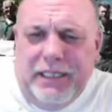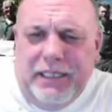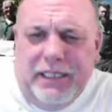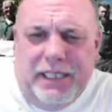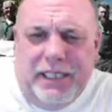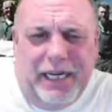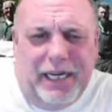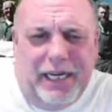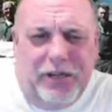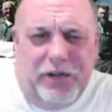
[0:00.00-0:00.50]

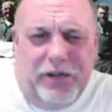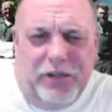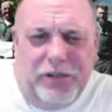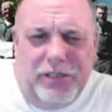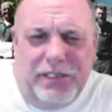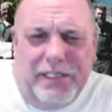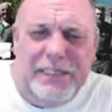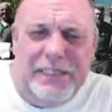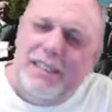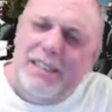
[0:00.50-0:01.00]
Uh-oh.
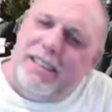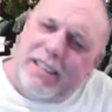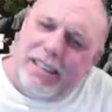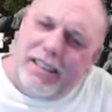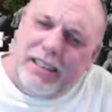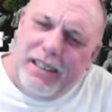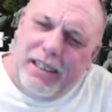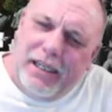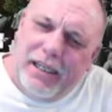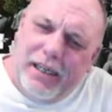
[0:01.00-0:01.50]

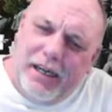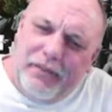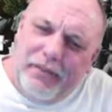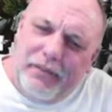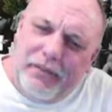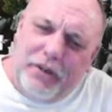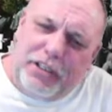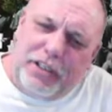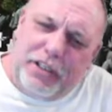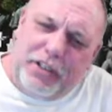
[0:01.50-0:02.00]

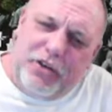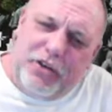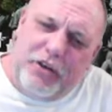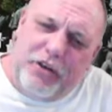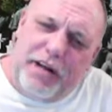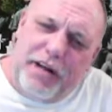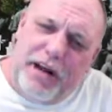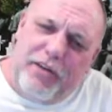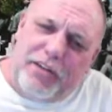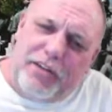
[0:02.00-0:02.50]
First it's good,
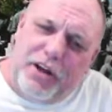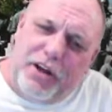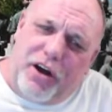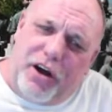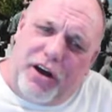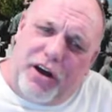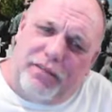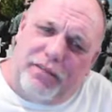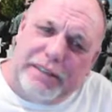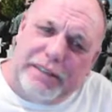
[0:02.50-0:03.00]
now it's
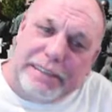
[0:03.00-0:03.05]
off.